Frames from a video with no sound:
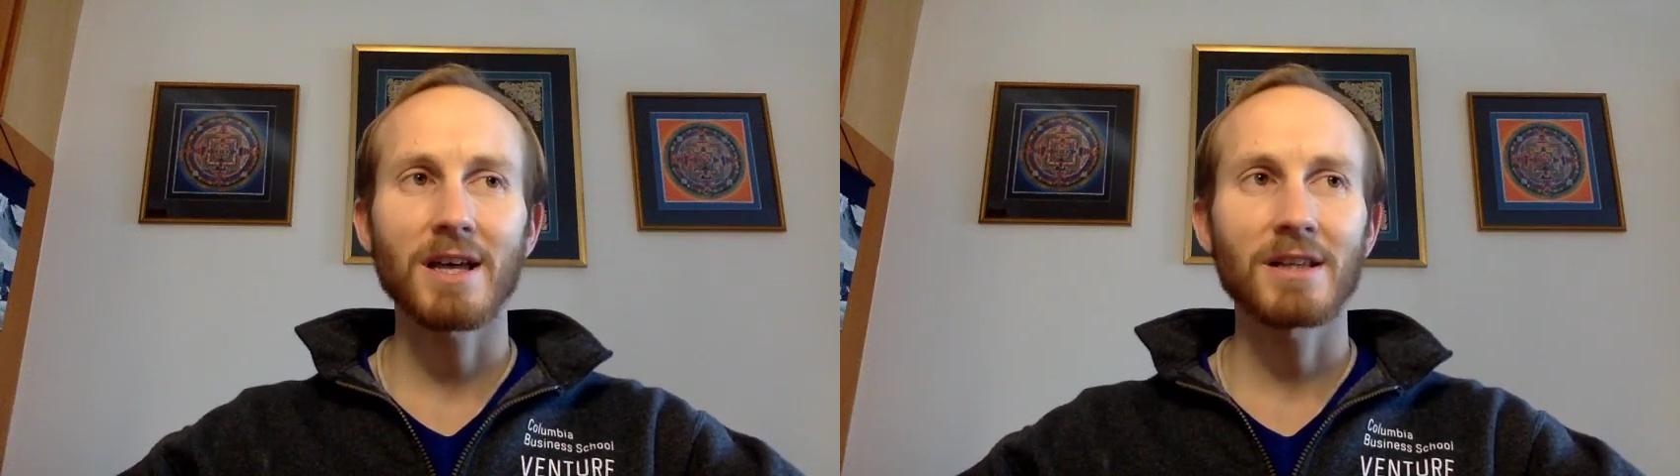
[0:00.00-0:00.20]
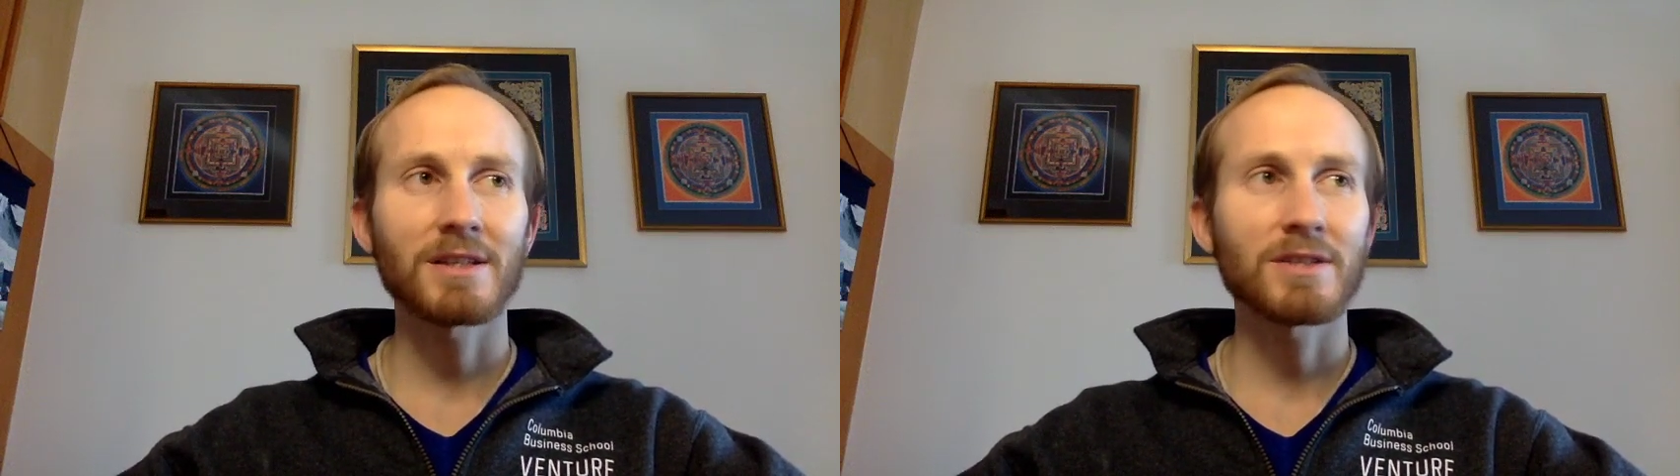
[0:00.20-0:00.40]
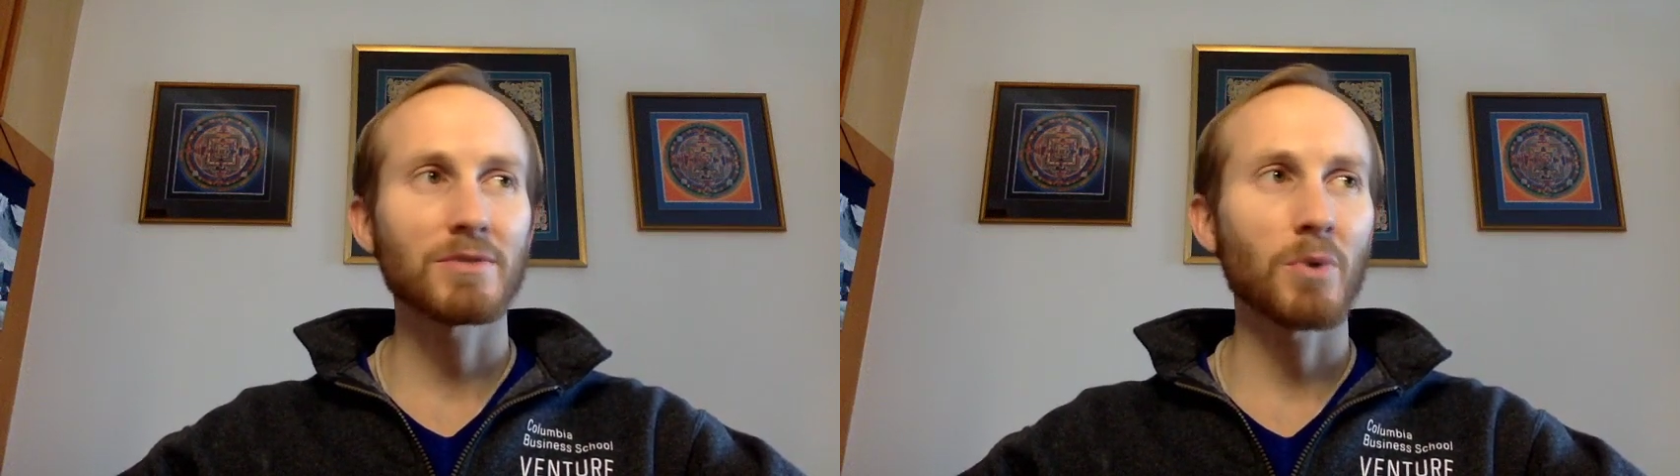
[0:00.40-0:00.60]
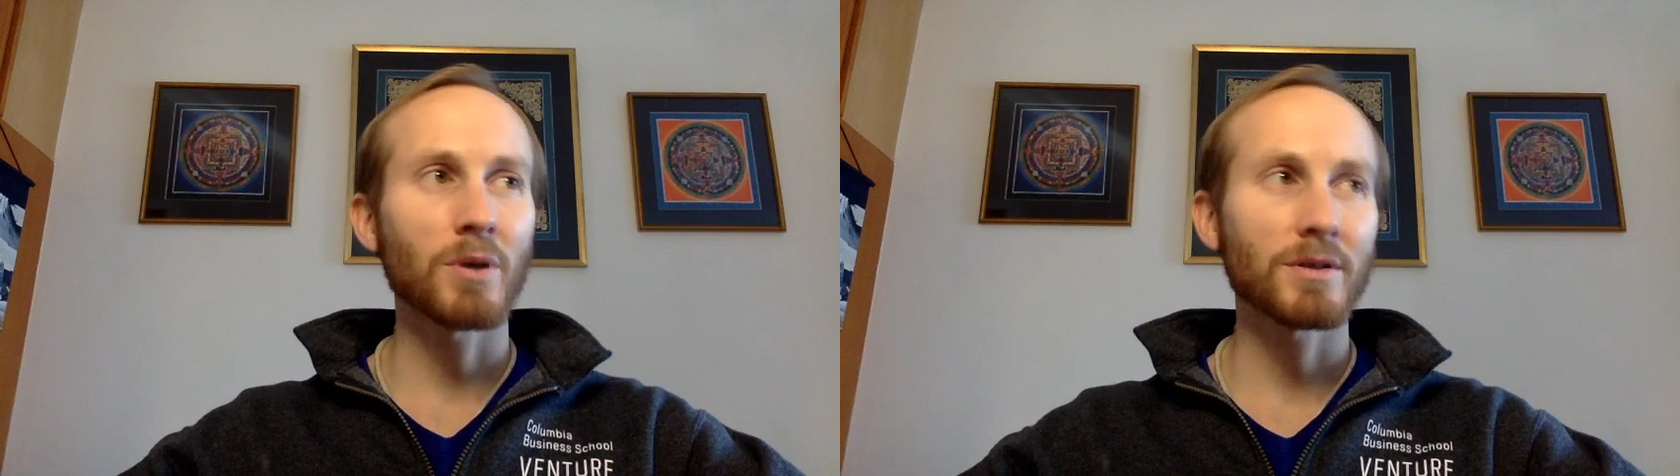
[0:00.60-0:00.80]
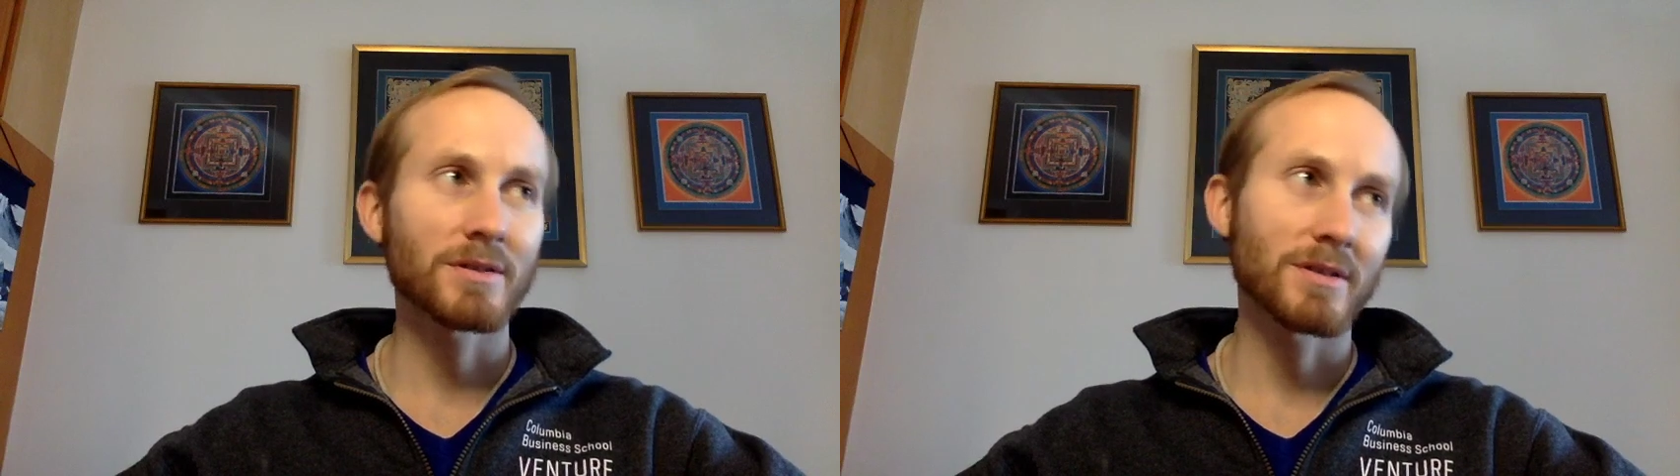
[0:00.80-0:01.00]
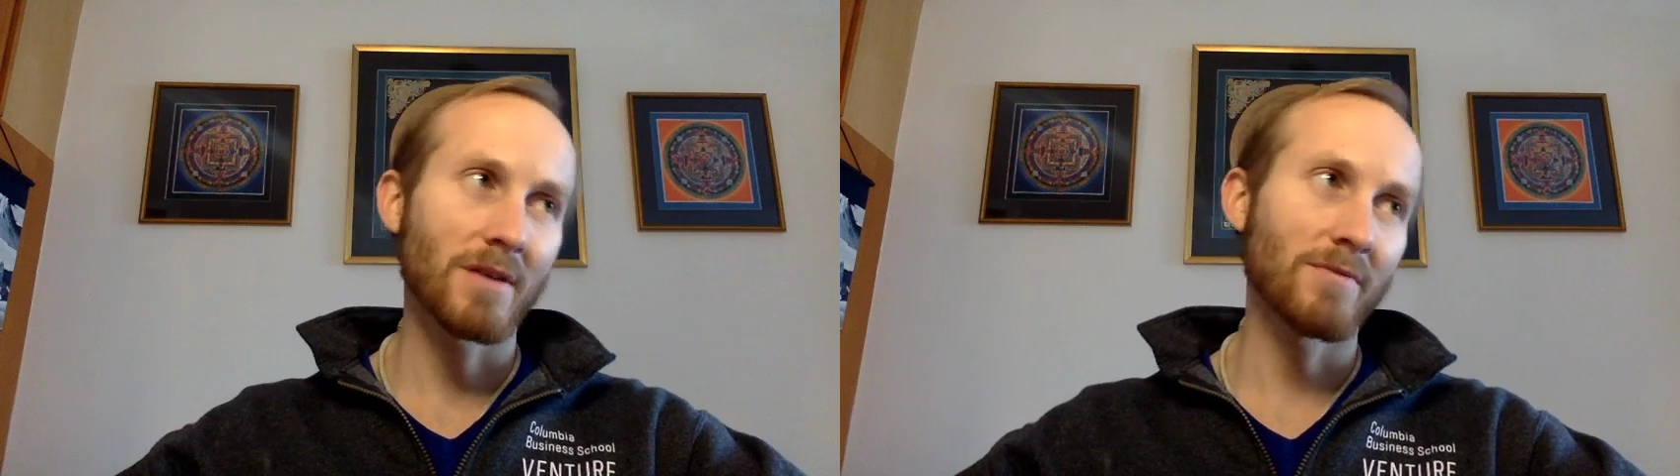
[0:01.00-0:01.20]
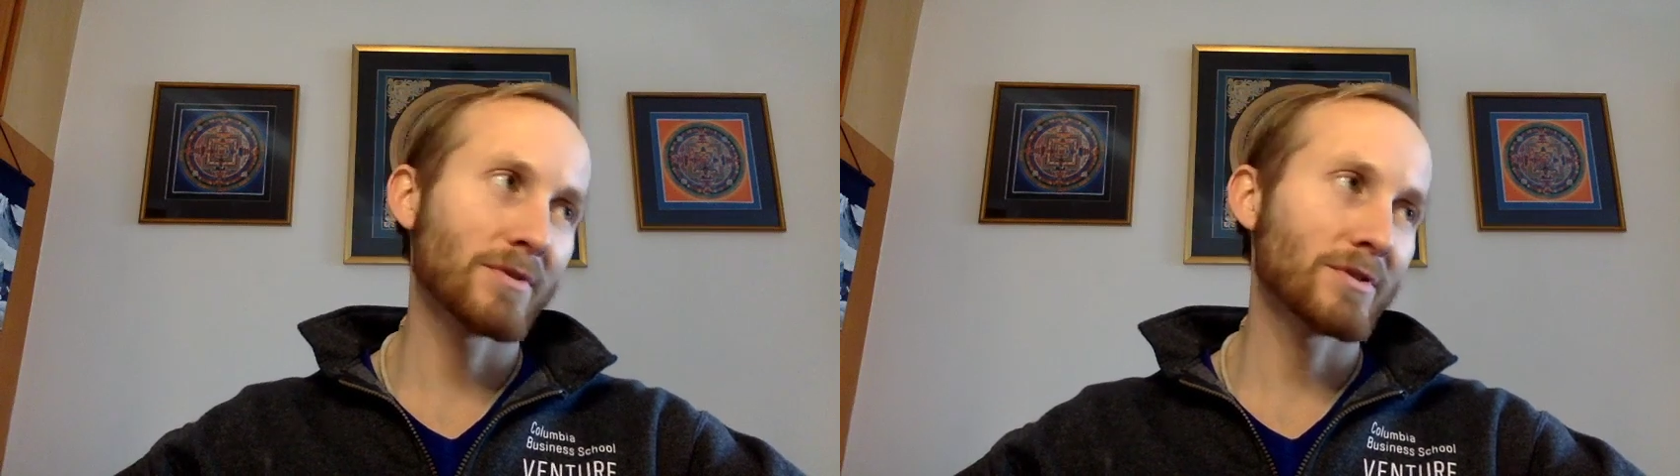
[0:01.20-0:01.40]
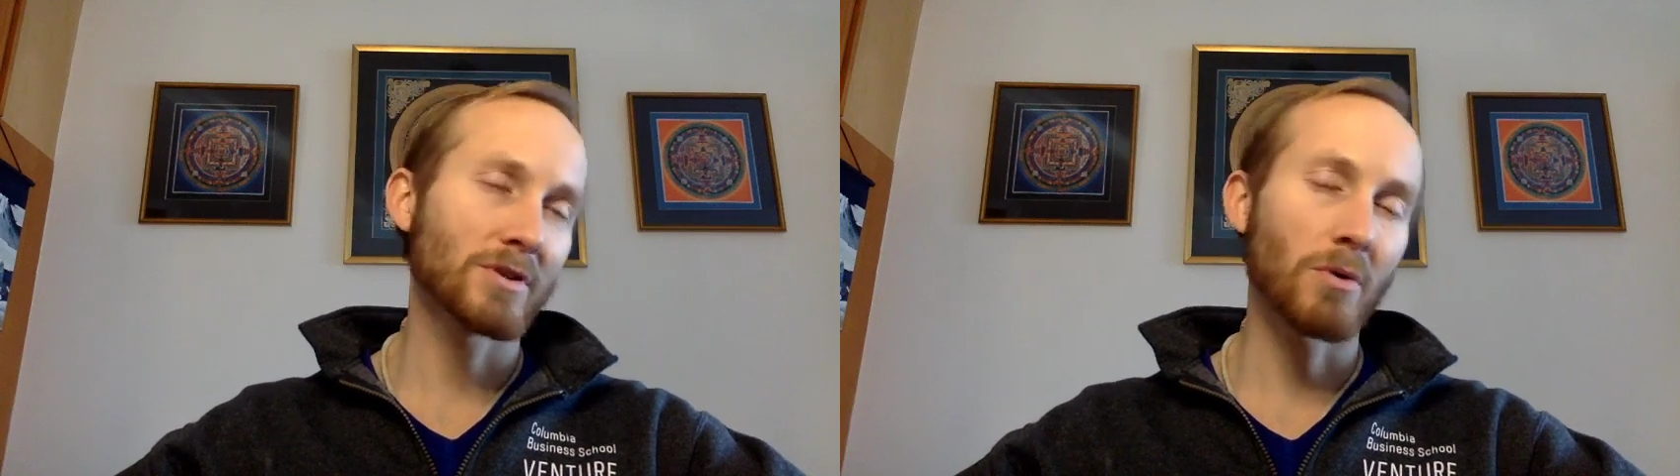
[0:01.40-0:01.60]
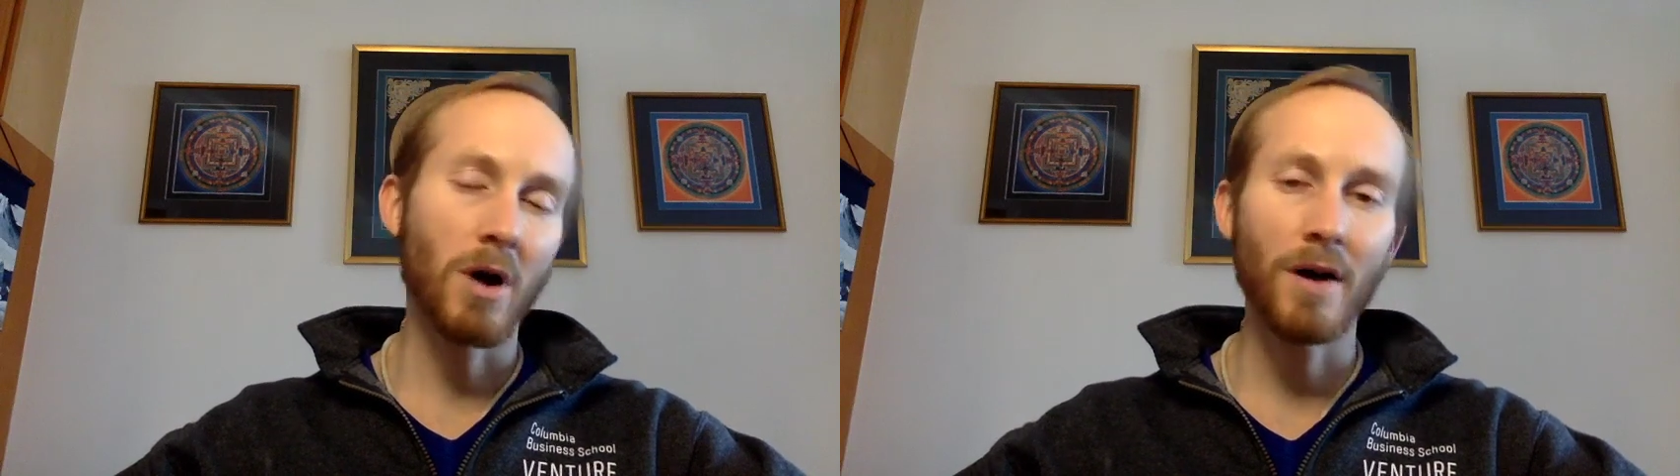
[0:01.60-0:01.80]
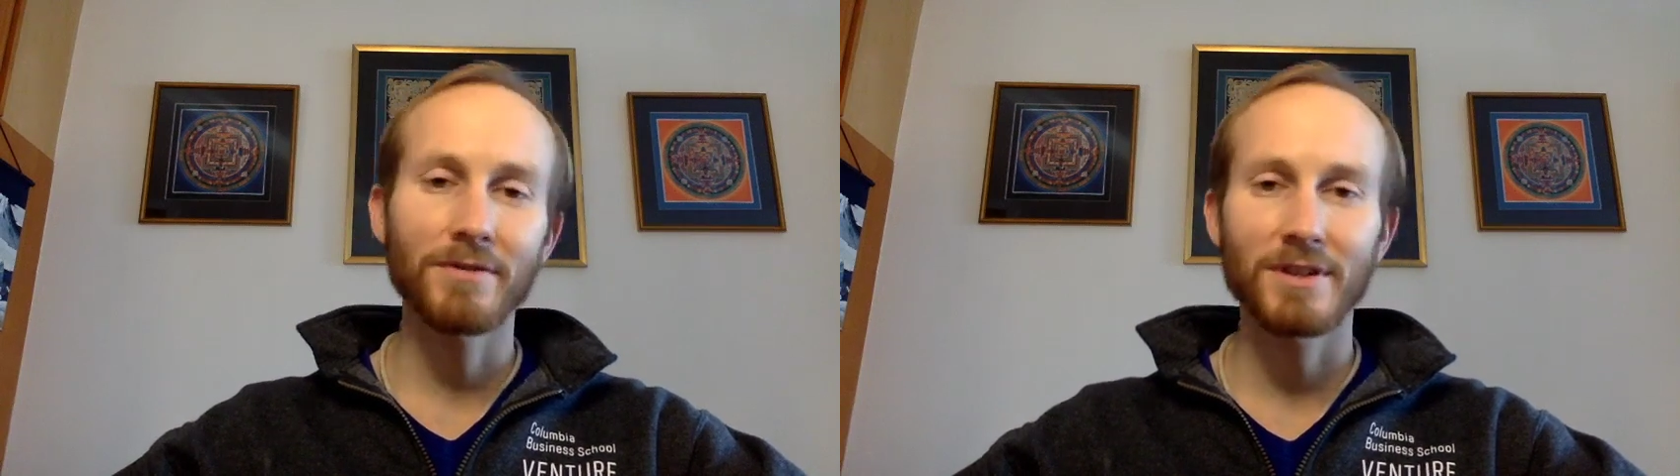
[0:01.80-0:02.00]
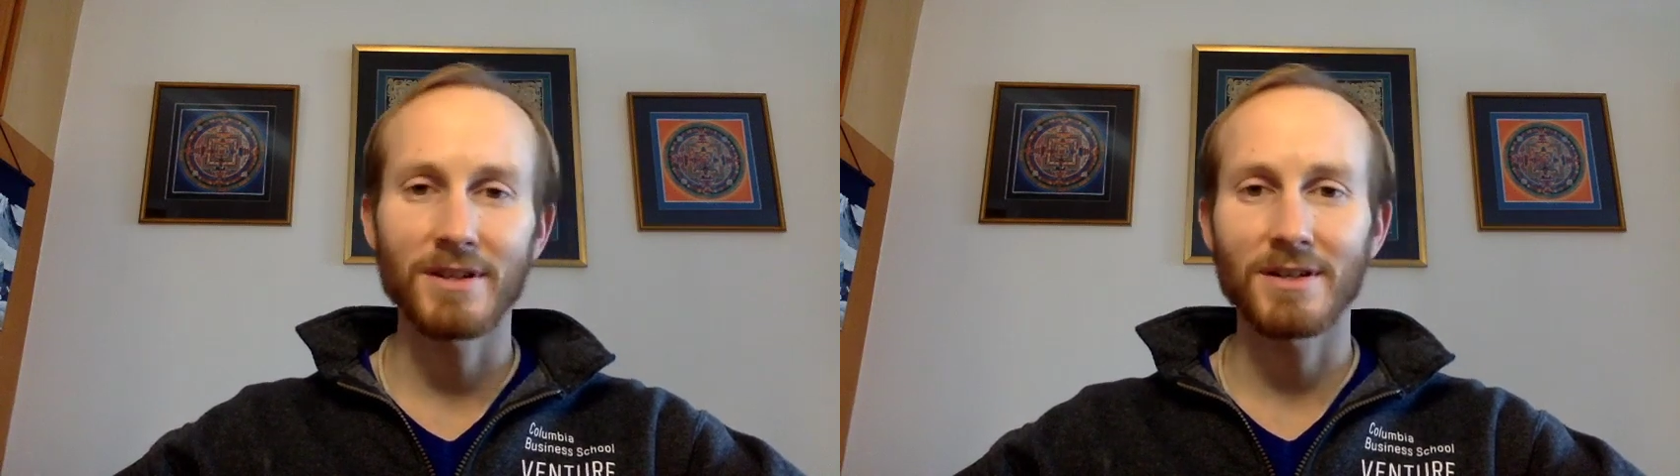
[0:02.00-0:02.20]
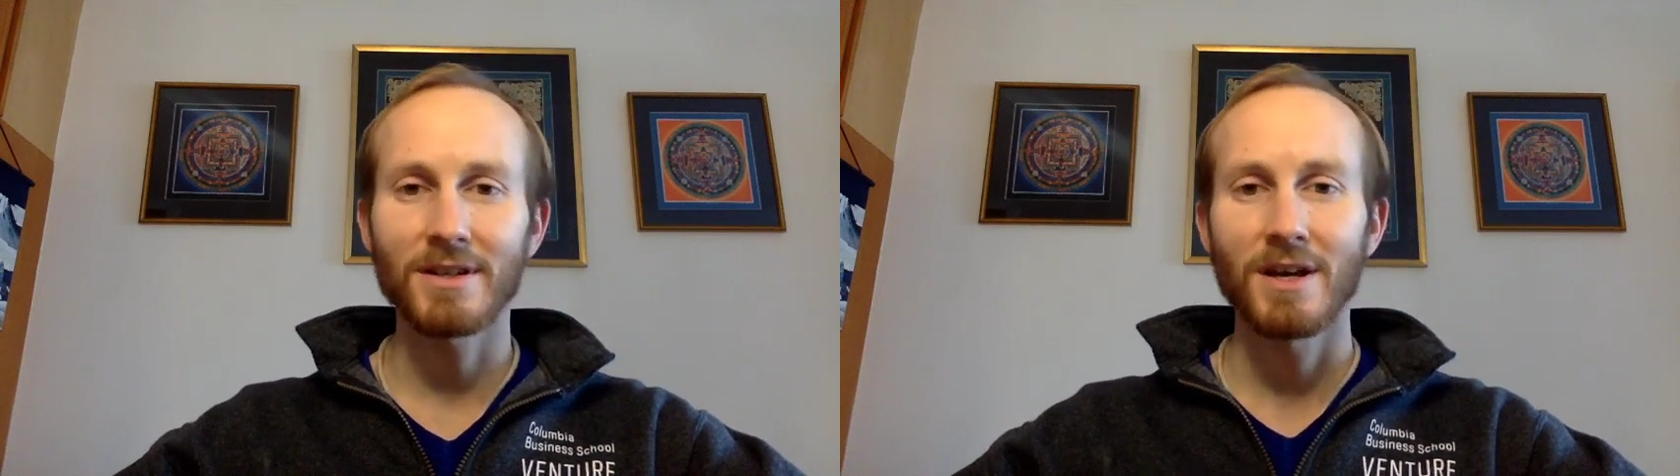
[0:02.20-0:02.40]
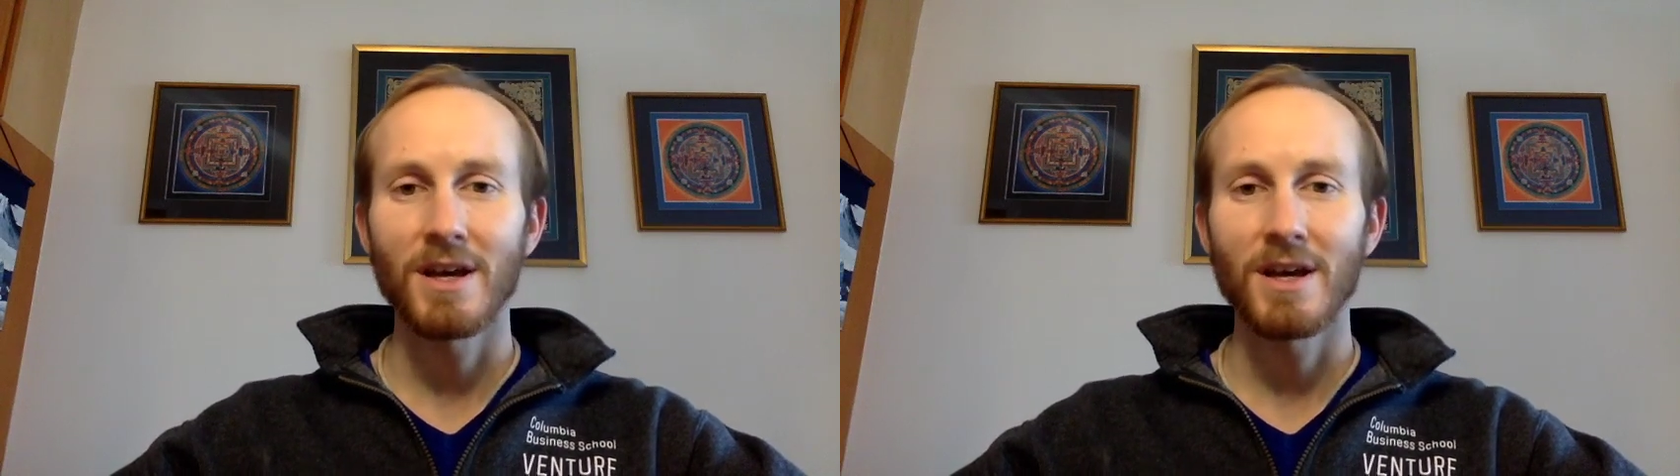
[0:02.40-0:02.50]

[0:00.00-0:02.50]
at least once every so often,